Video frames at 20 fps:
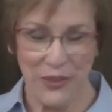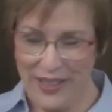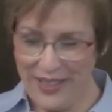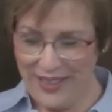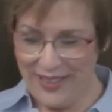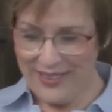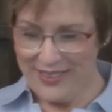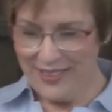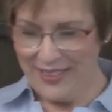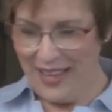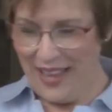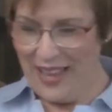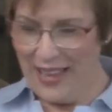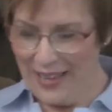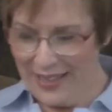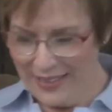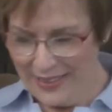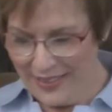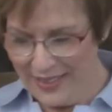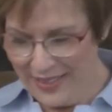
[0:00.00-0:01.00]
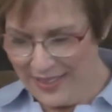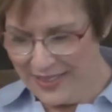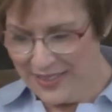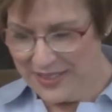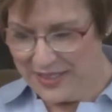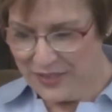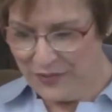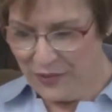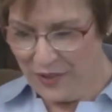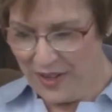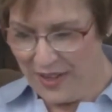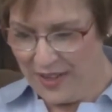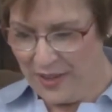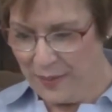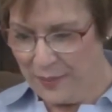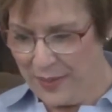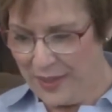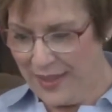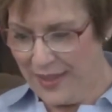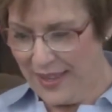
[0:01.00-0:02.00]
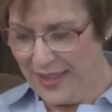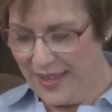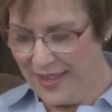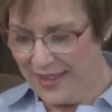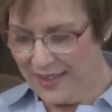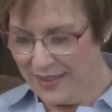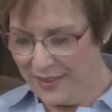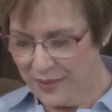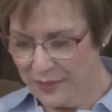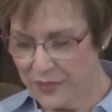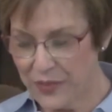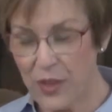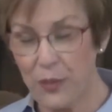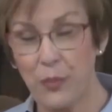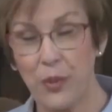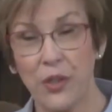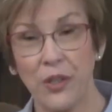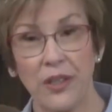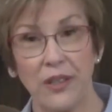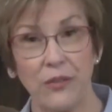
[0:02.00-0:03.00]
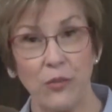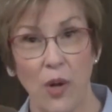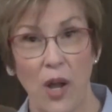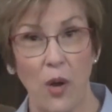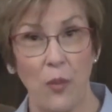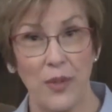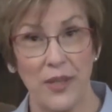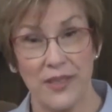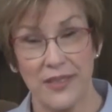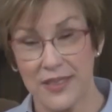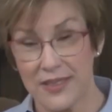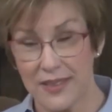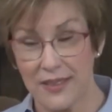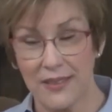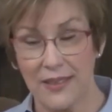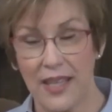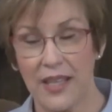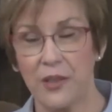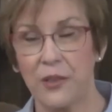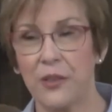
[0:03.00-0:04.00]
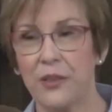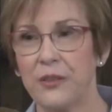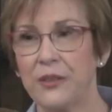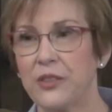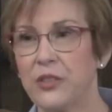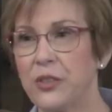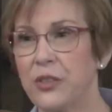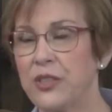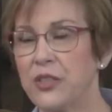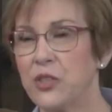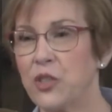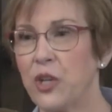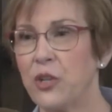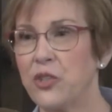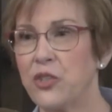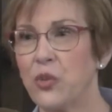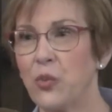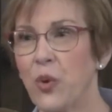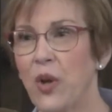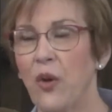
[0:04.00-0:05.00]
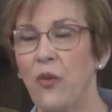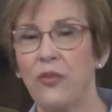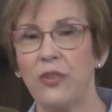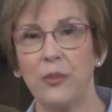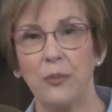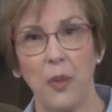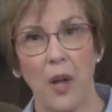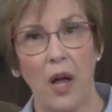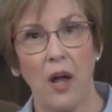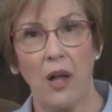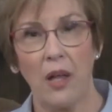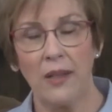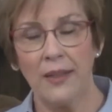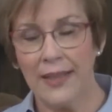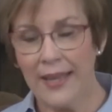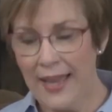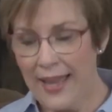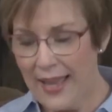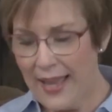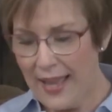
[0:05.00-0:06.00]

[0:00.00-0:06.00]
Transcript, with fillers: reading tonight is from uh, the book of Romans, the letter to the church at Rome from Paul.